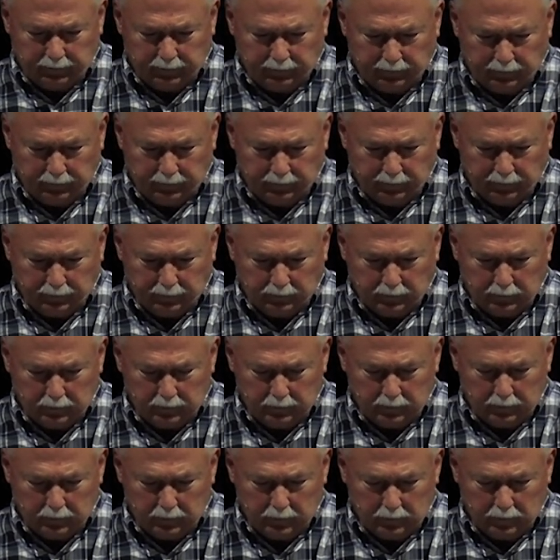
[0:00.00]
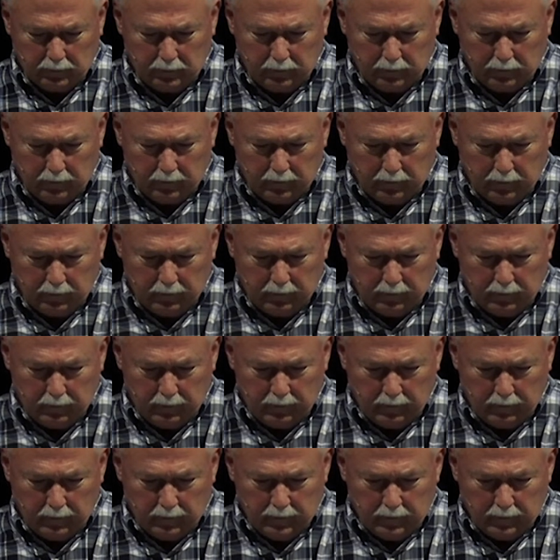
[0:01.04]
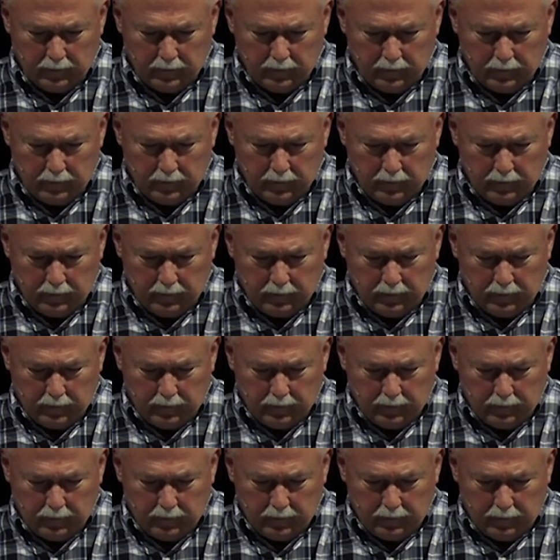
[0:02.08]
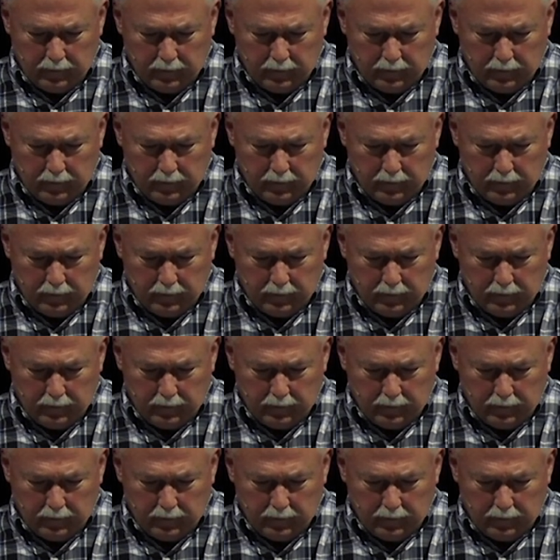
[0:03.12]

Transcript: [no speech]